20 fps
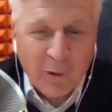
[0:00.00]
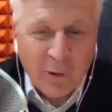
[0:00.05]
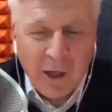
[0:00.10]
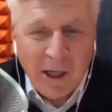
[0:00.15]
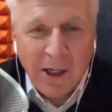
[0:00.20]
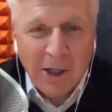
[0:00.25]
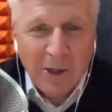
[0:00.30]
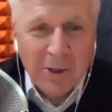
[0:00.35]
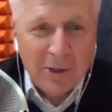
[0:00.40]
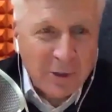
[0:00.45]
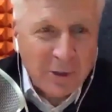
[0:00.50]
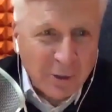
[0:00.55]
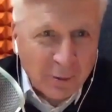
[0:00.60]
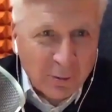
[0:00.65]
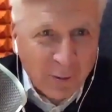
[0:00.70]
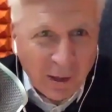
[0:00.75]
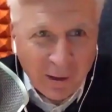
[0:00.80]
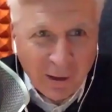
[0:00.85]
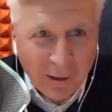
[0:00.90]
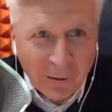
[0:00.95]
greetings
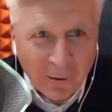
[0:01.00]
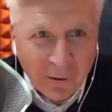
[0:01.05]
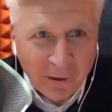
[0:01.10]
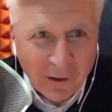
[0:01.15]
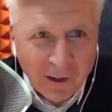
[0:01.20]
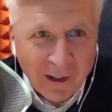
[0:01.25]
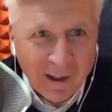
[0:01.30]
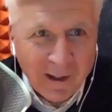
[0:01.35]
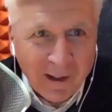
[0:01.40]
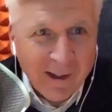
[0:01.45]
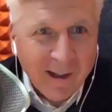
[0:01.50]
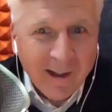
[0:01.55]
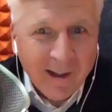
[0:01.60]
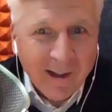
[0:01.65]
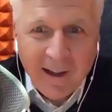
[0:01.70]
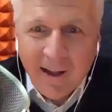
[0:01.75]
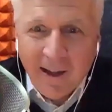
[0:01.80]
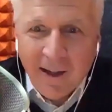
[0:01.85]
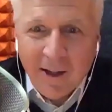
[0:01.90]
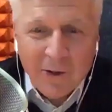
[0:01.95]
to elderly.
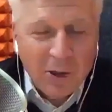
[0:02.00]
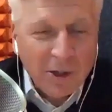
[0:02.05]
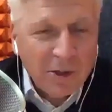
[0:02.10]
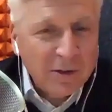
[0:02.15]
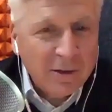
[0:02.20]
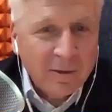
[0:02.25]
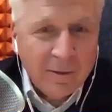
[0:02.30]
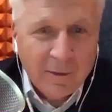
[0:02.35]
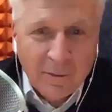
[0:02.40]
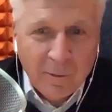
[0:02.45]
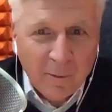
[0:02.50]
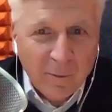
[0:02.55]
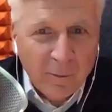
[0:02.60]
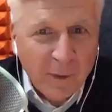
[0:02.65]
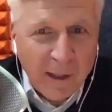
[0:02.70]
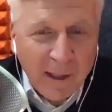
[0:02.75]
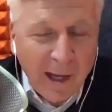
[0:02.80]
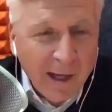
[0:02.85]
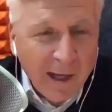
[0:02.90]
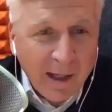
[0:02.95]
Just
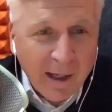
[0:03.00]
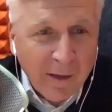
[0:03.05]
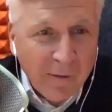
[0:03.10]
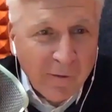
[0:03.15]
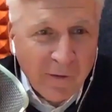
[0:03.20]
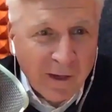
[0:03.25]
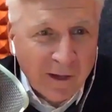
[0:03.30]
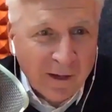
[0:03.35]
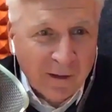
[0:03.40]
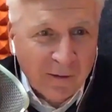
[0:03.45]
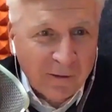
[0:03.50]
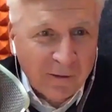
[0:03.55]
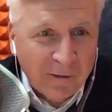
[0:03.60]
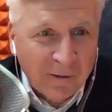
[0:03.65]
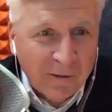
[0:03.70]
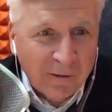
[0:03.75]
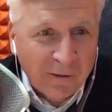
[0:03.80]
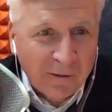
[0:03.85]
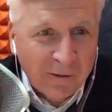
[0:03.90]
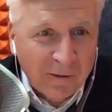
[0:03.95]
be kind of innovative.
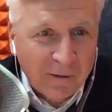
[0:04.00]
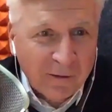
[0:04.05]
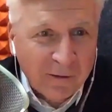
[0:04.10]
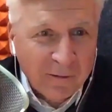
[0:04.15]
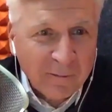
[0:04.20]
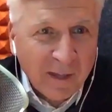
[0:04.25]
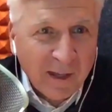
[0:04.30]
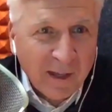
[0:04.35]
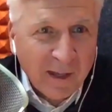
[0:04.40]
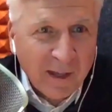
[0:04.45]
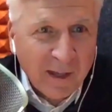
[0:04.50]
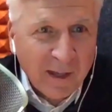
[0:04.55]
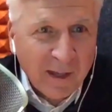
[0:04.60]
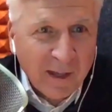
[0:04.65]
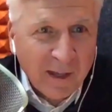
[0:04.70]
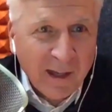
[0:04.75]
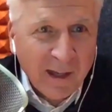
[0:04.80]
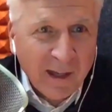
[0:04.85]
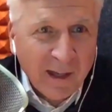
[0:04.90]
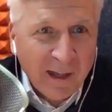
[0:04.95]
And I
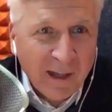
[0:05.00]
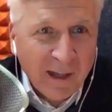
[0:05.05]
think it's